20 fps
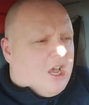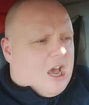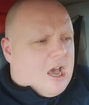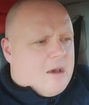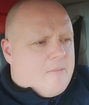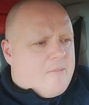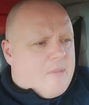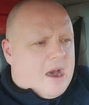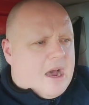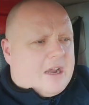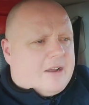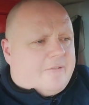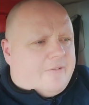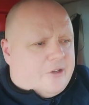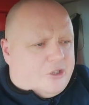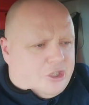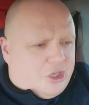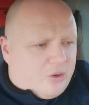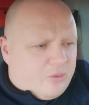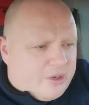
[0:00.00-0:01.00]
a Mark
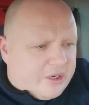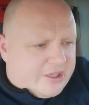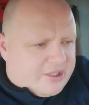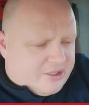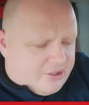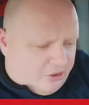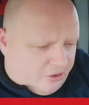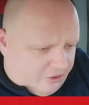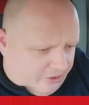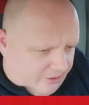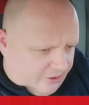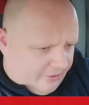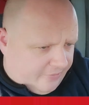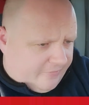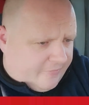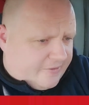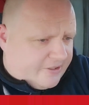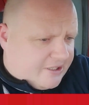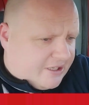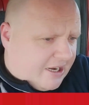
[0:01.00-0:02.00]
Viduka
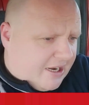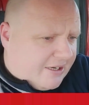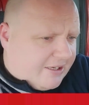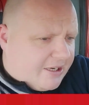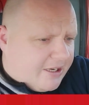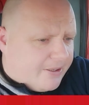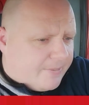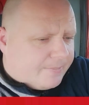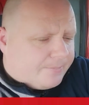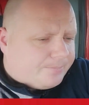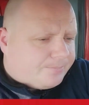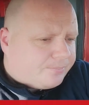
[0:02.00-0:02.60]
signing,